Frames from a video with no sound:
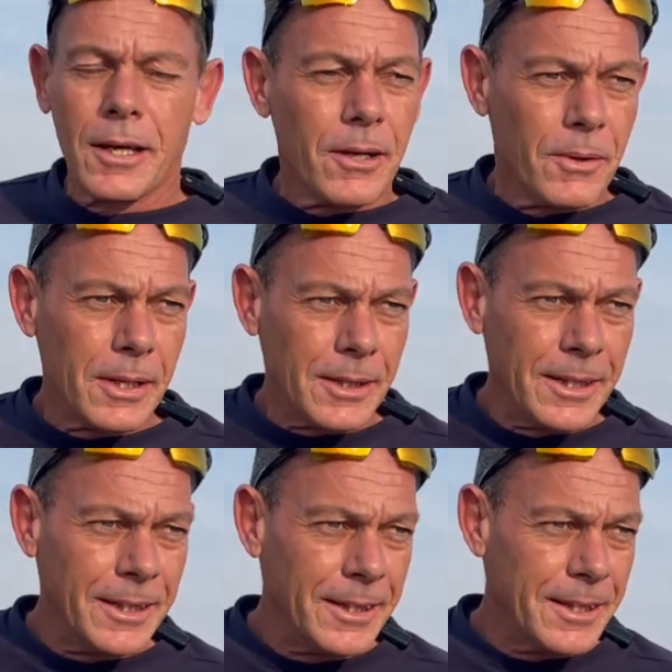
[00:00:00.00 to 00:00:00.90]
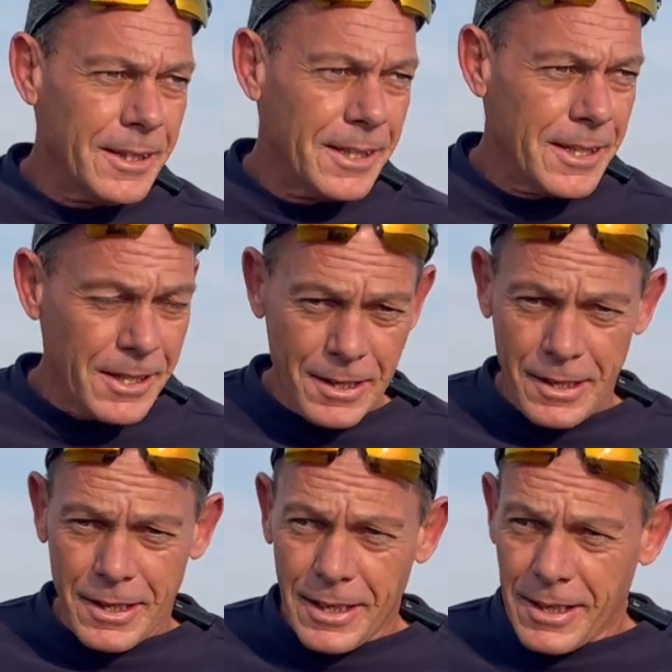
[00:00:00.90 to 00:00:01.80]
Well,
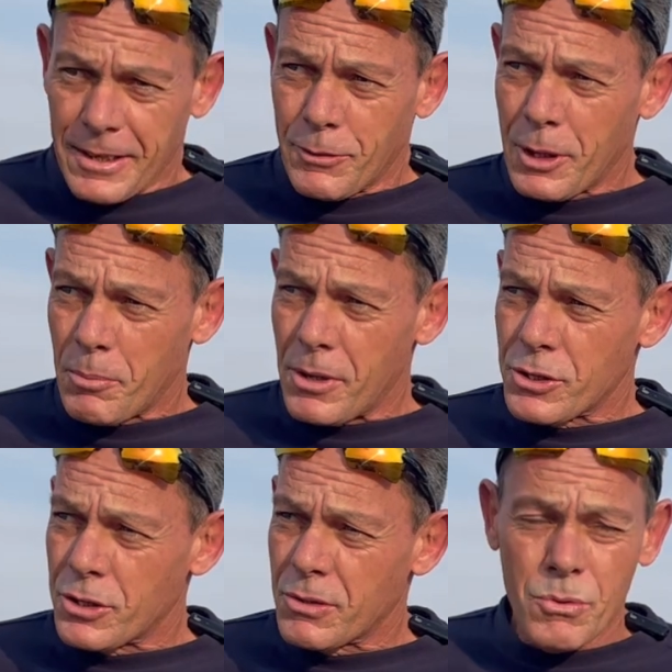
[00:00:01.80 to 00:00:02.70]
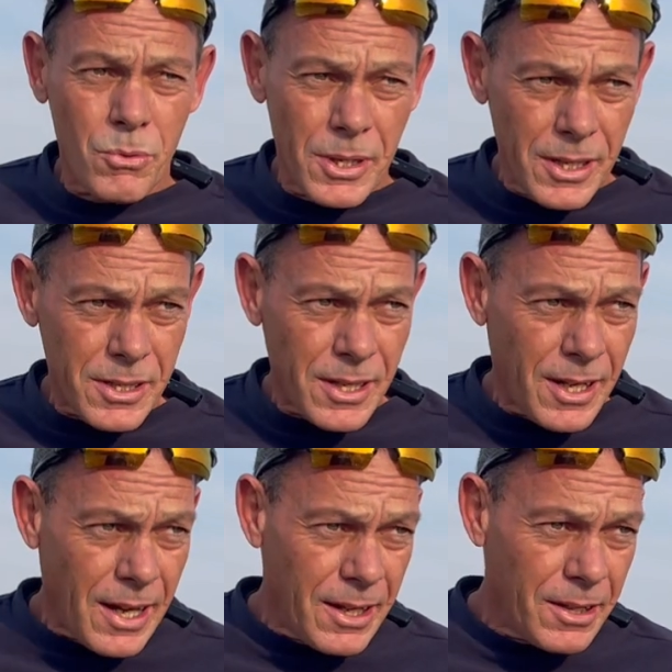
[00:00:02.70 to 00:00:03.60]
for the past 2 weeks,
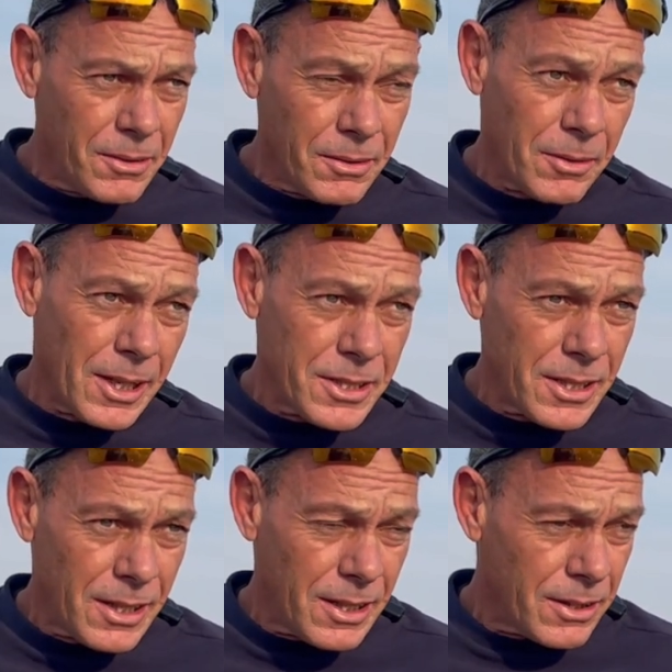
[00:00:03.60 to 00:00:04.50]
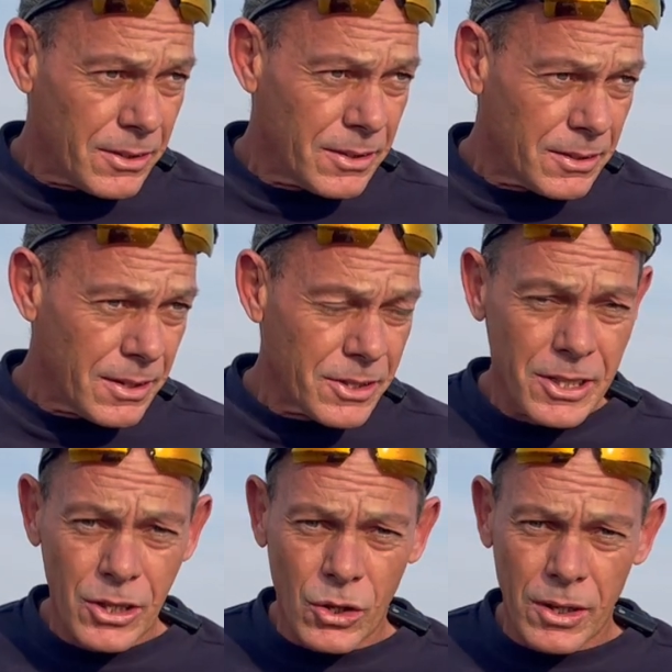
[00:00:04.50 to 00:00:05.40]
well,
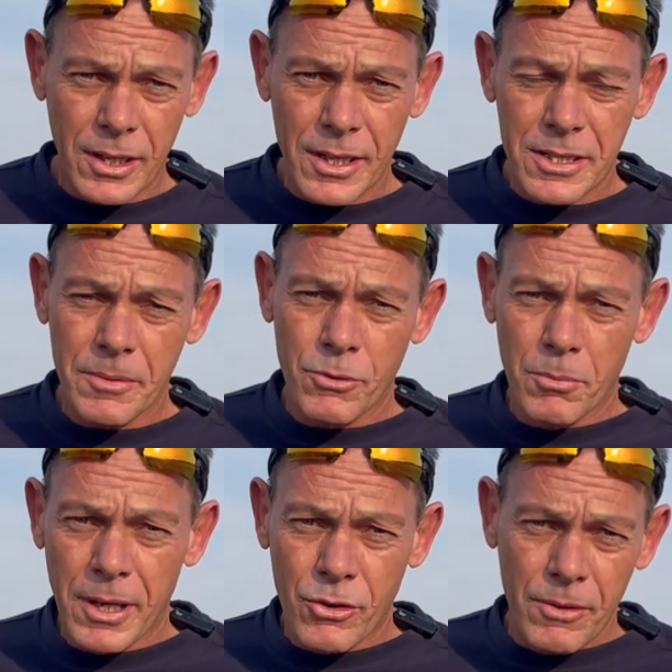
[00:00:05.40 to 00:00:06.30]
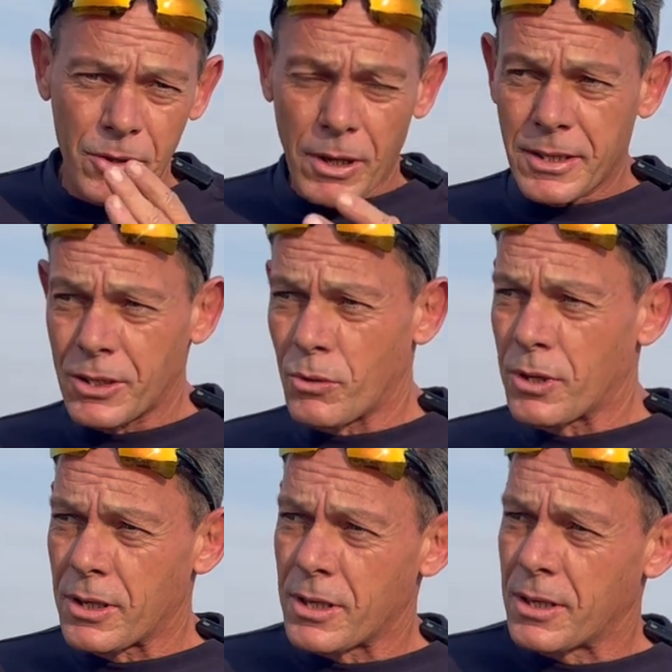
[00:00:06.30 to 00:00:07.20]
actually longer, except for my review I did on
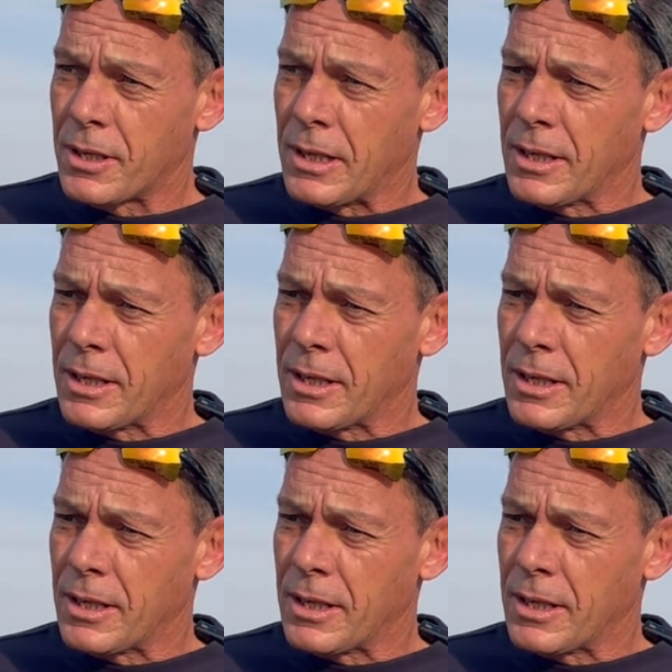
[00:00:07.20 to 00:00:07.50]
the